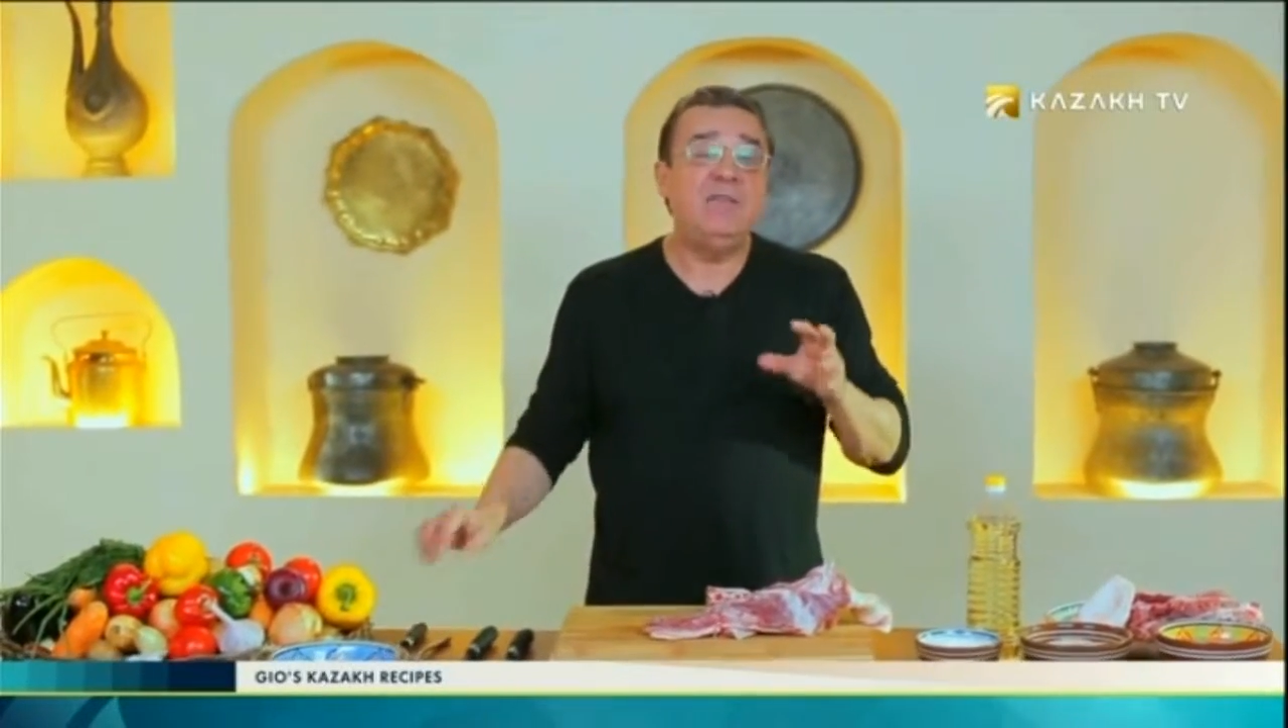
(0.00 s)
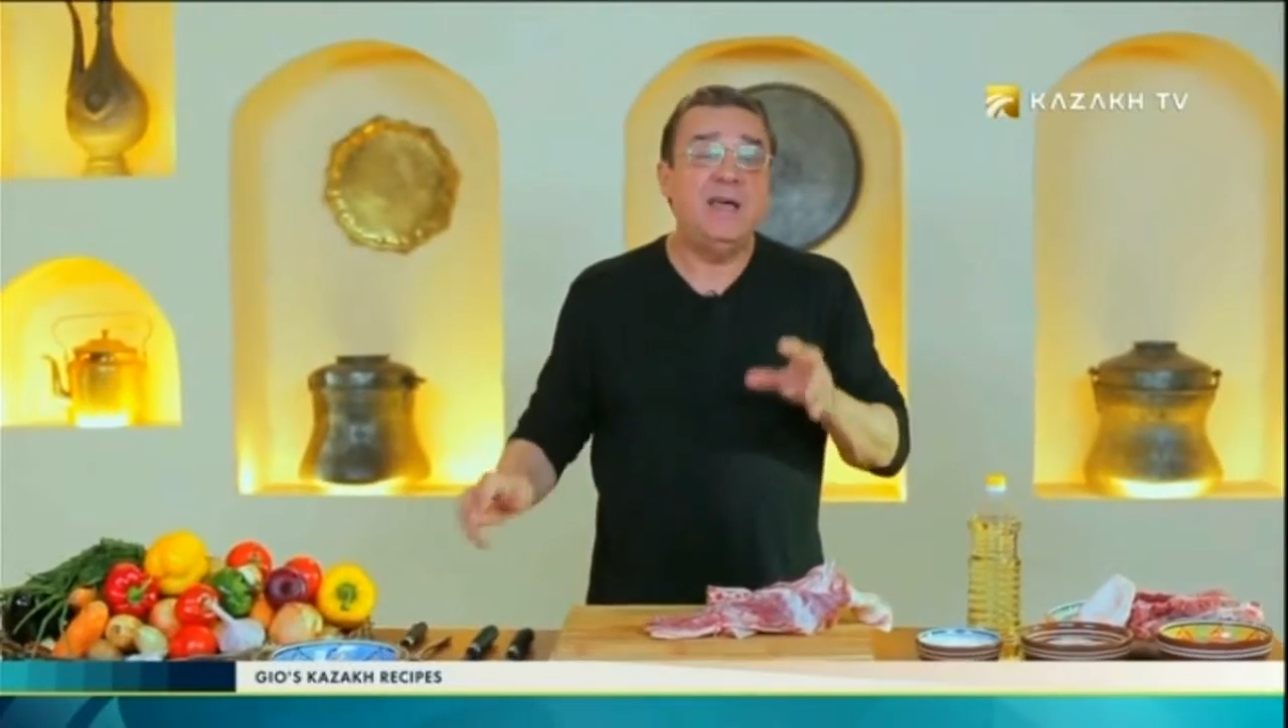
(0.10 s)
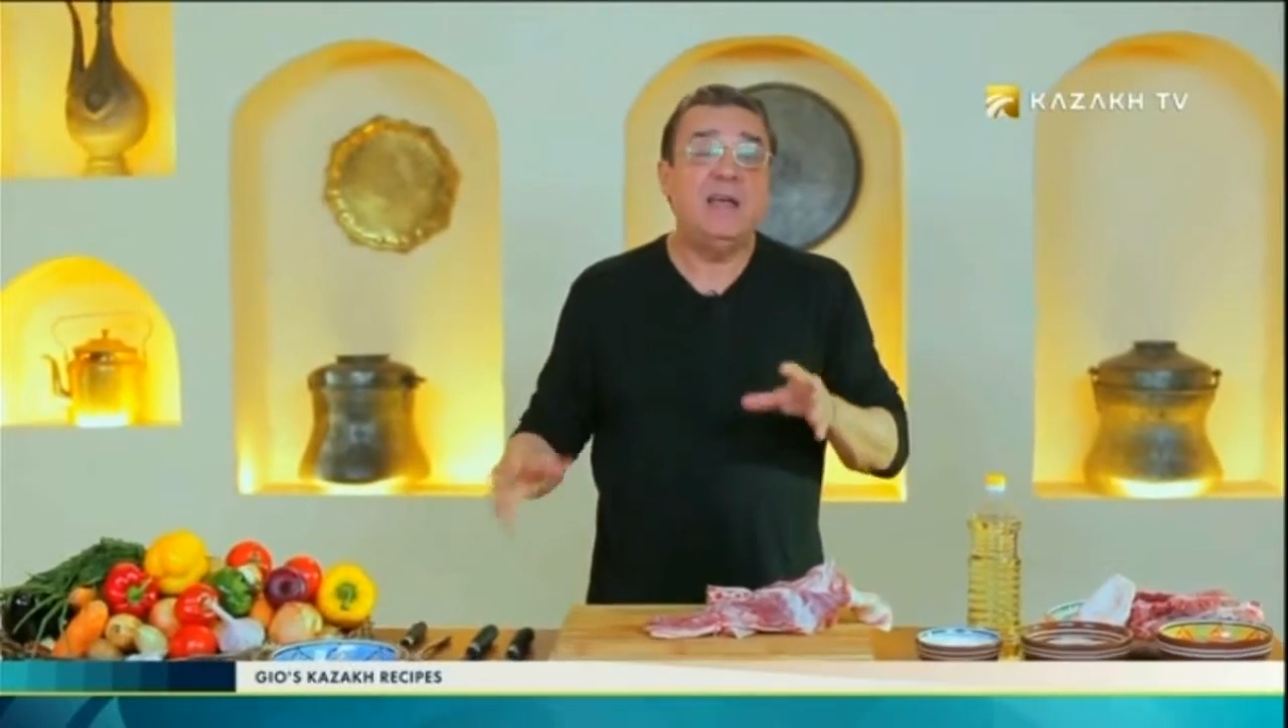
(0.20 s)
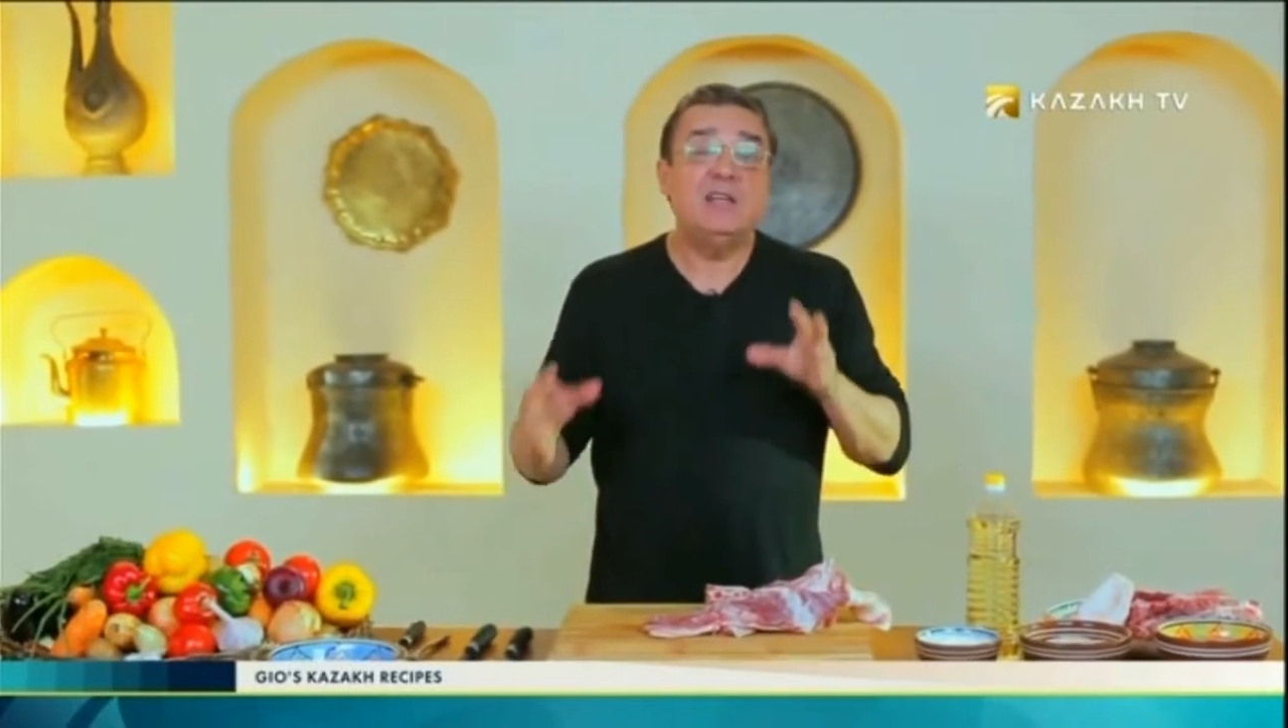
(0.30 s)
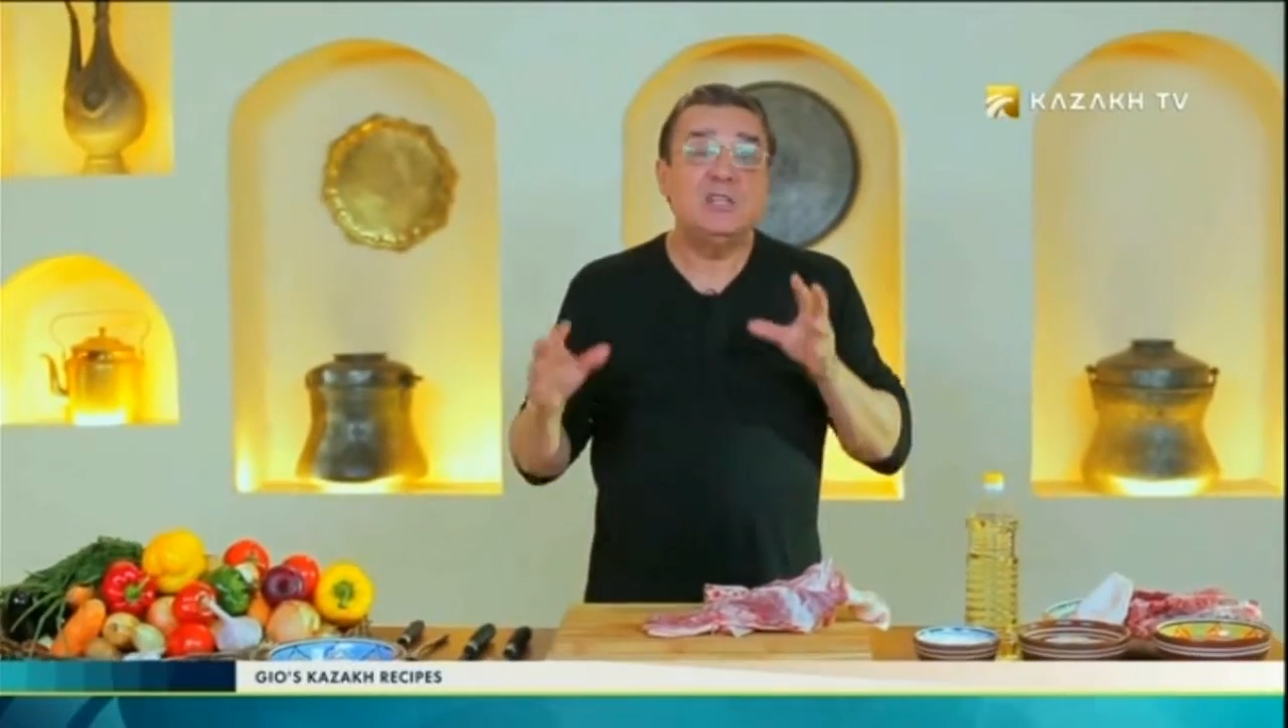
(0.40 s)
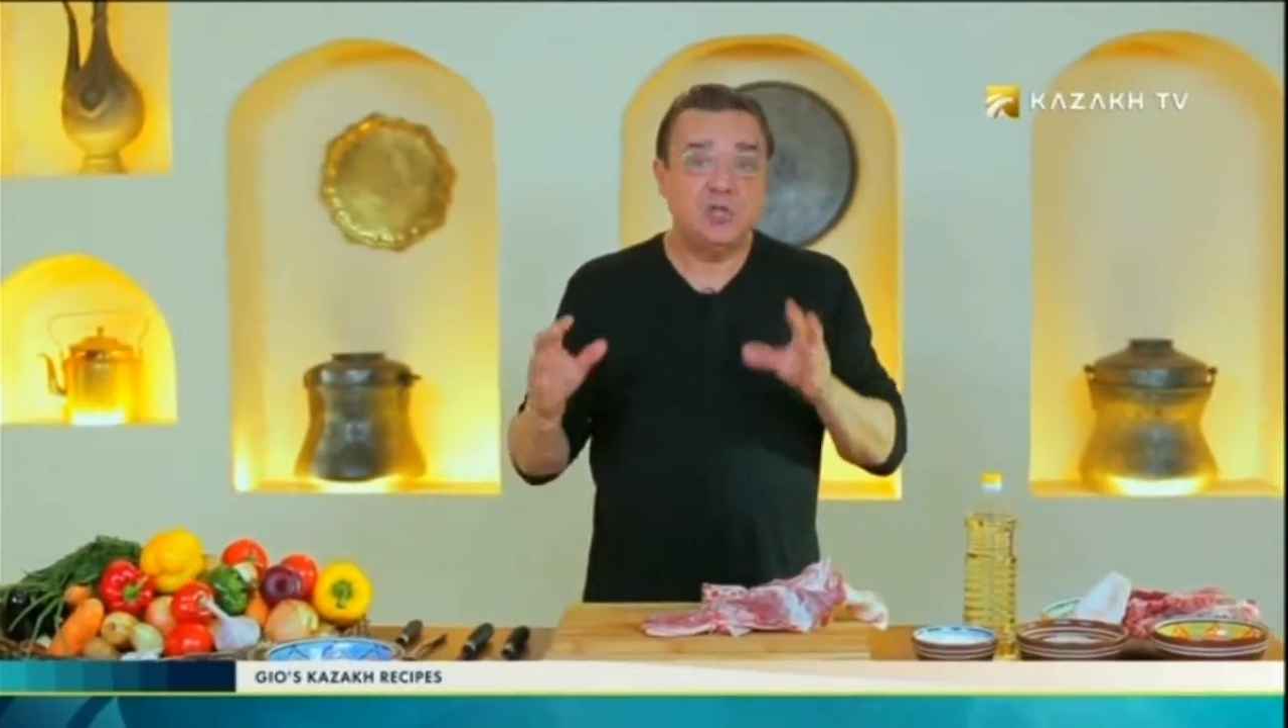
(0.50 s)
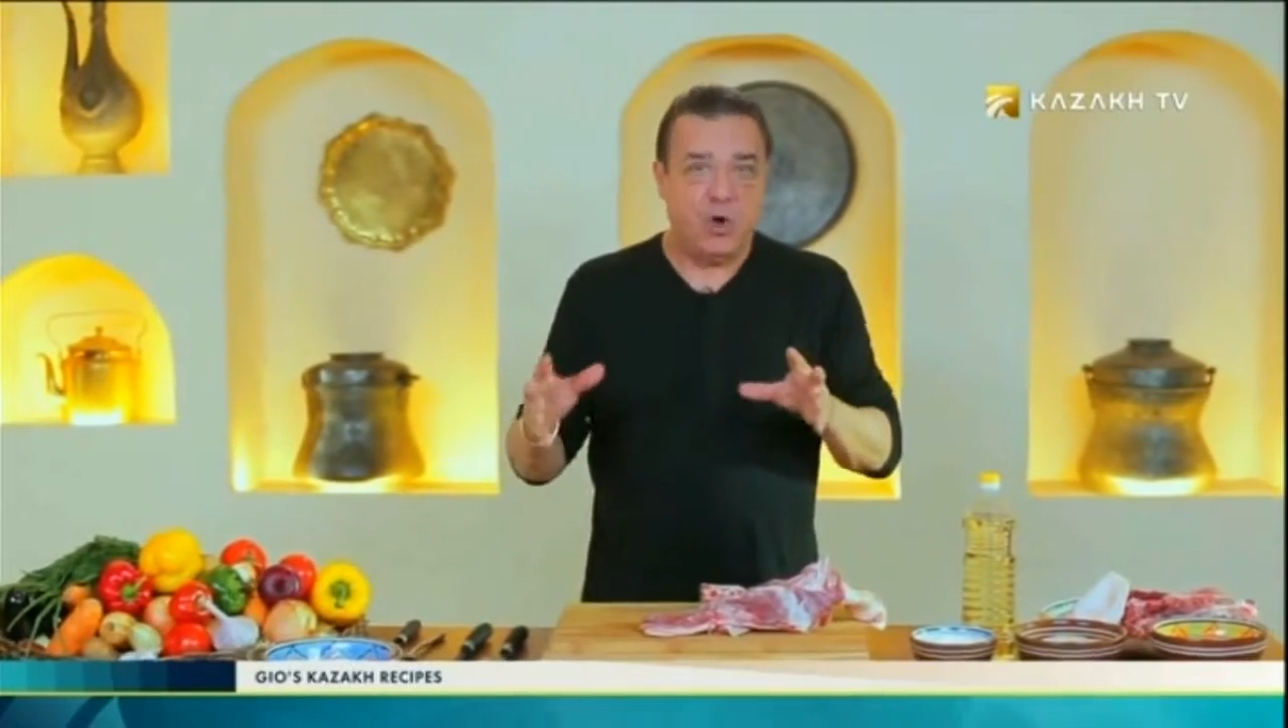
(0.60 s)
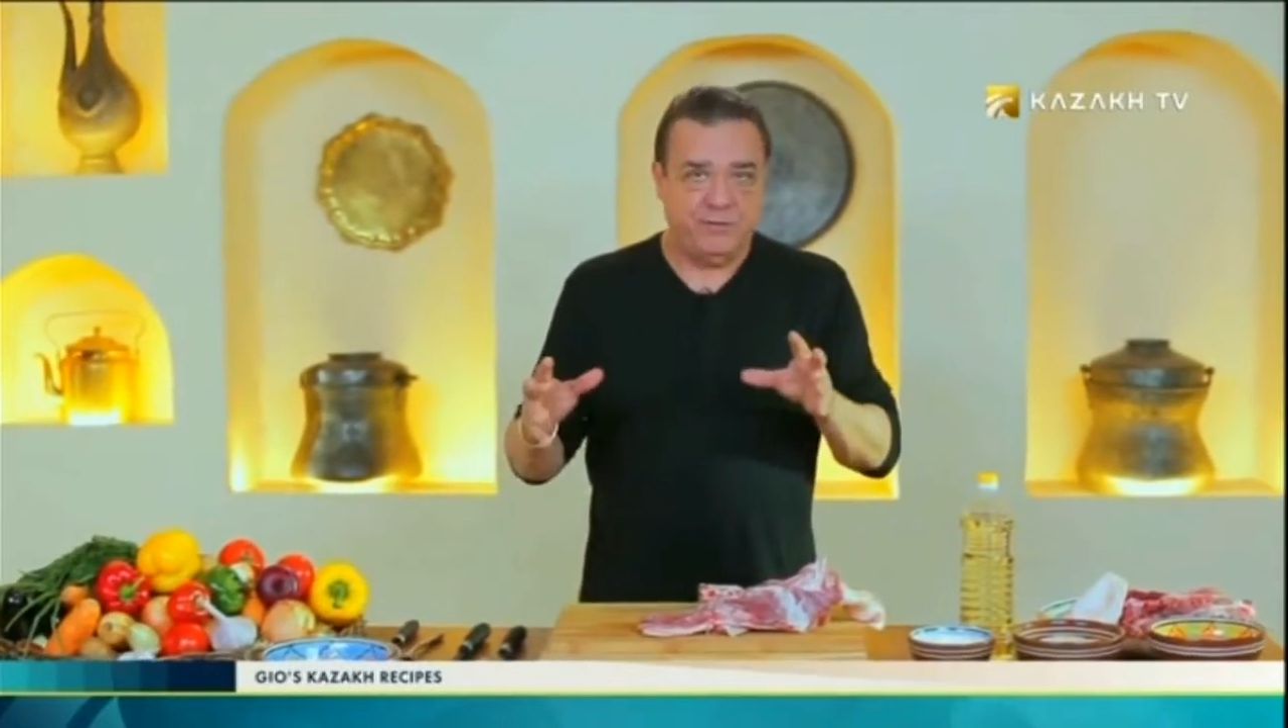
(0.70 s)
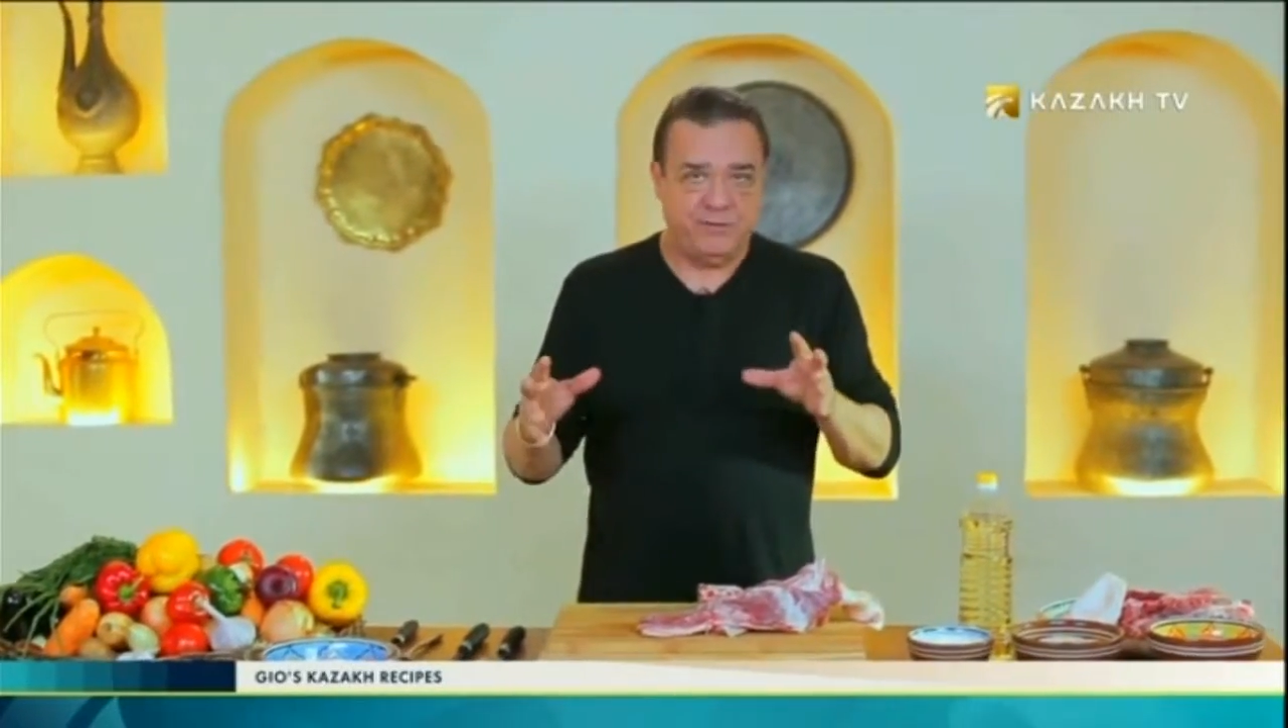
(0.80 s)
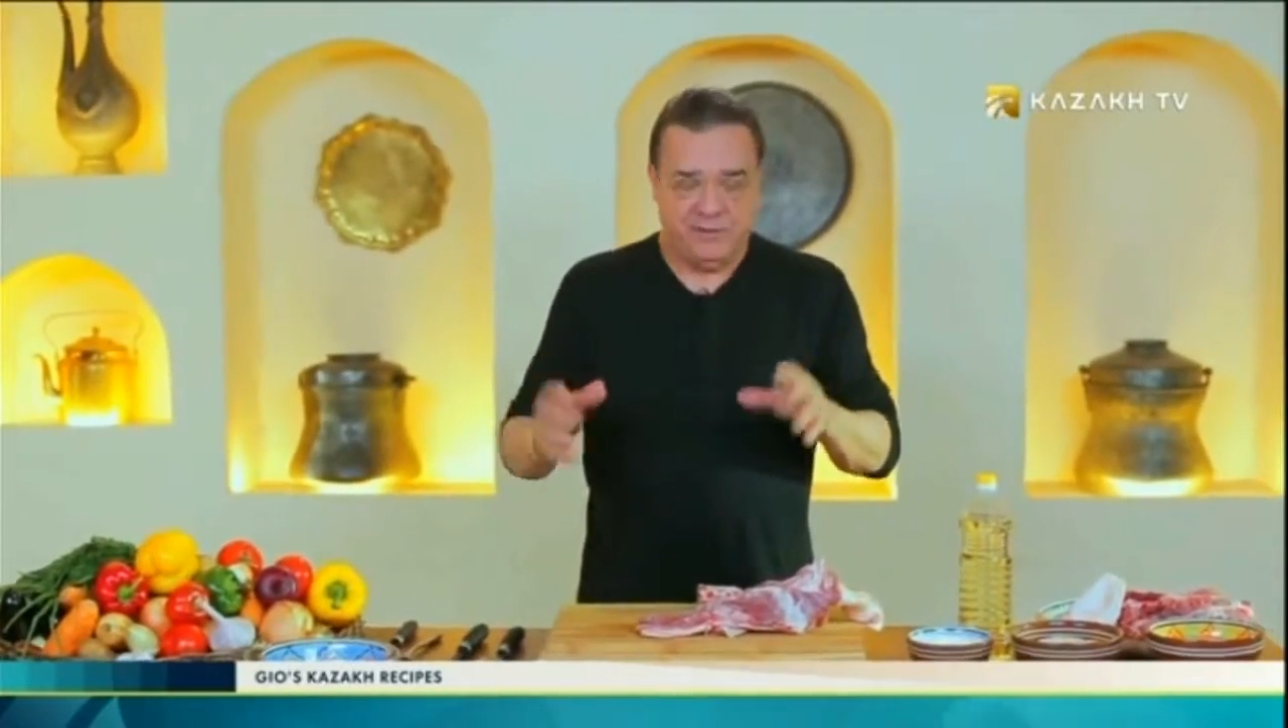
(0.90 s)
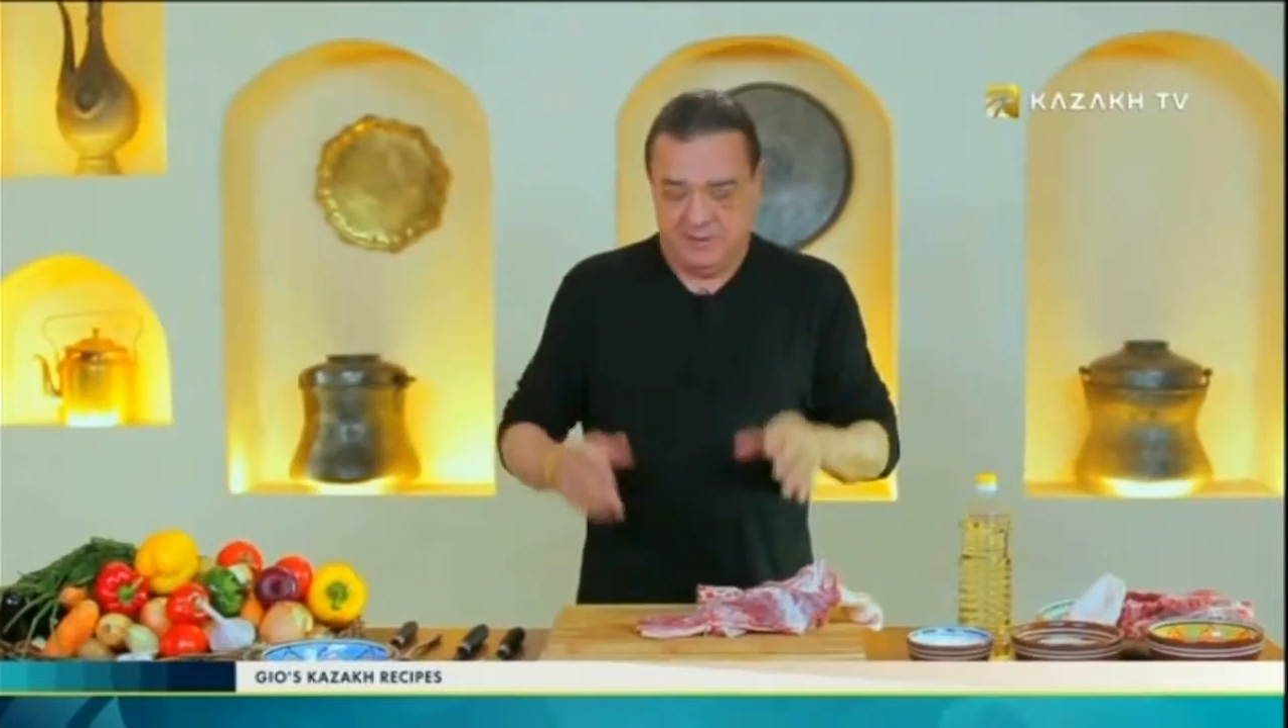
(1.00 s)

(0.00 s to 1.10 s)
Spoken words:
very soft.